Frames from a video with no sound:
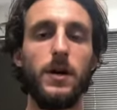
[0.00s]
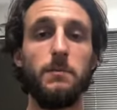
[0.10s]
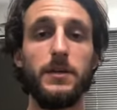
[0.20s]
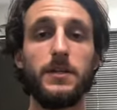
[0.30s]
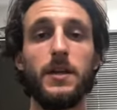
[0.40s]

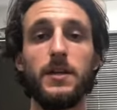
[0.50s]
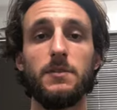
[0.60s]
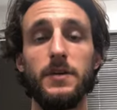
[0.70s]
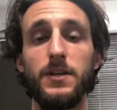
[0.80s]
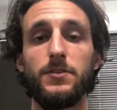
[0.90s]
But he
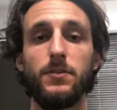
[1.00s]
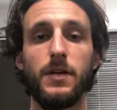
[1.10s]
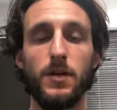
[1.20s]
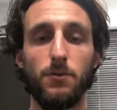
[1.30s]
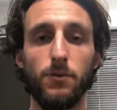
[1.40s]
committed to
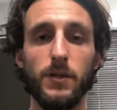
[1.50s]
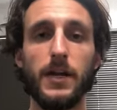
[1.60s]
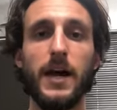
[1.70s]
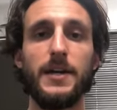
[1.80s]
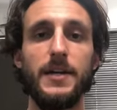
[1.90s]
it and he really
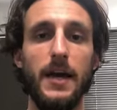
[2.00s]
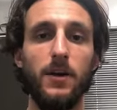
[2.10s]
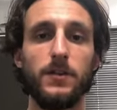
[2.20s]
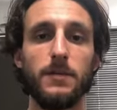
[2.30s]
got it down.